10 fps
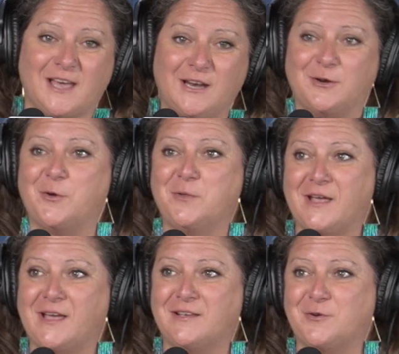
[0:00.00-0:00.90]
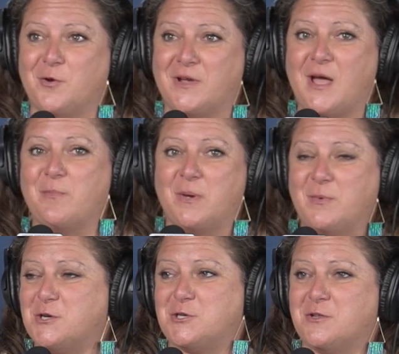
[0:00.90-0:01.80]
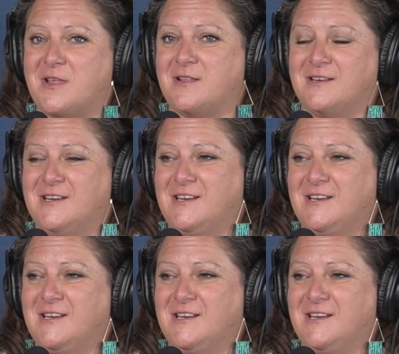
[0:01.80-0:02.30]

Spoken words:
I don't know, growing up, I'm not sure that